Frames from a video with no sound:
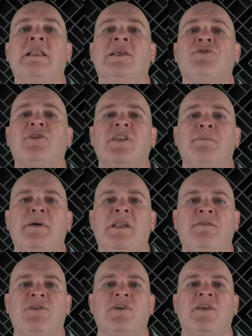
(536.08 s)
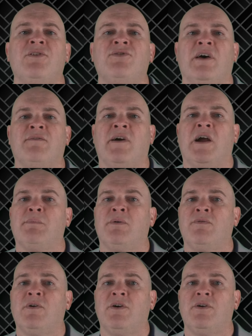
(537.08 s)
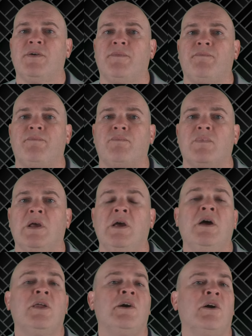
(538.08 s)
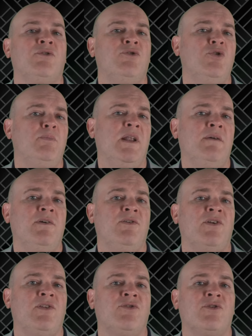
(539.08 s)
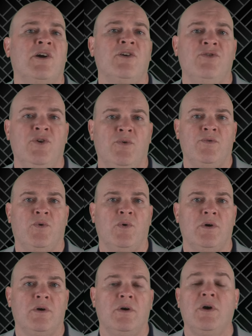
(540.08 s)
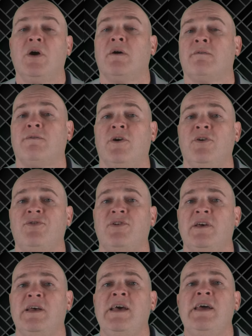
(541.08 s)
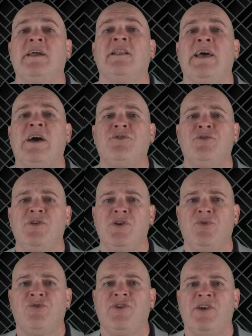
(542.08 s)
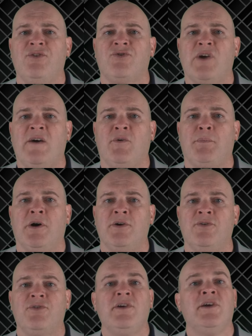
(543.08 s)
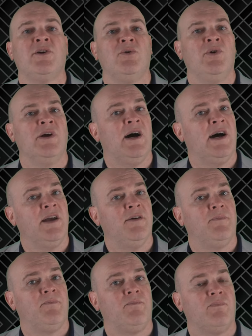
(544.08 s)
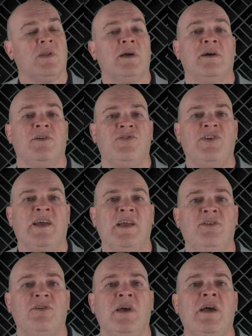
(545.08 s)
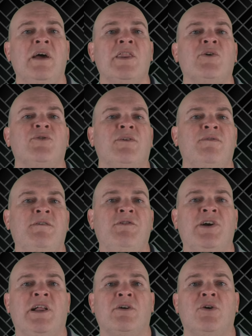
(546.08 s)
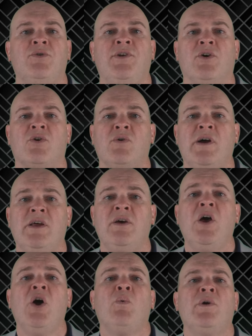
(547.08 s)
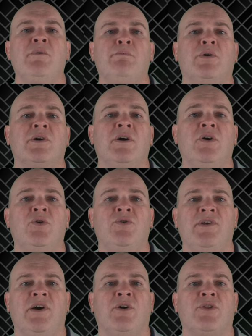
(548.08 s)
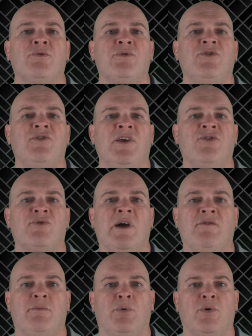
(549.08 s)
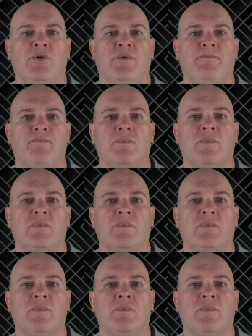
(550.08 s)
Let's look at the benefits of the Sapphire Preferred. There are 2 benefits that this card is for. First, it allows you to use Chase's travel partners, including Hyatt. Second, there is a $50 hotel credit when you book a hotel through the Chase travel portal.